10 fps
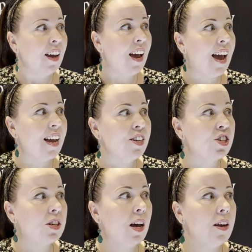
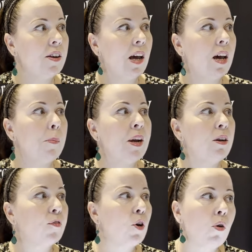And I mean,
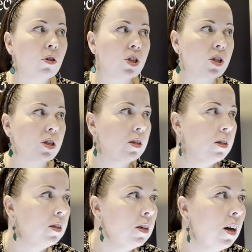of course,
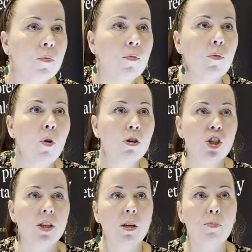
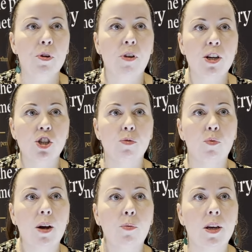watching the progression
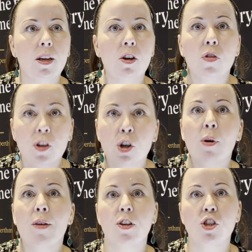where we got the new
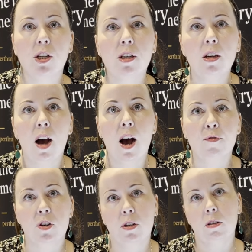effigy
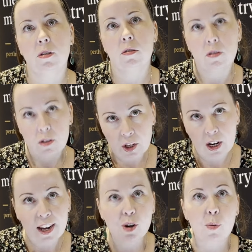after the
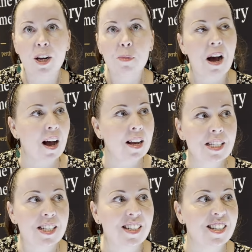late Queen
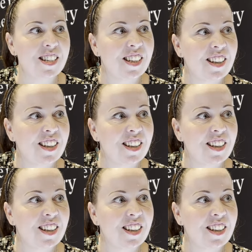passed, and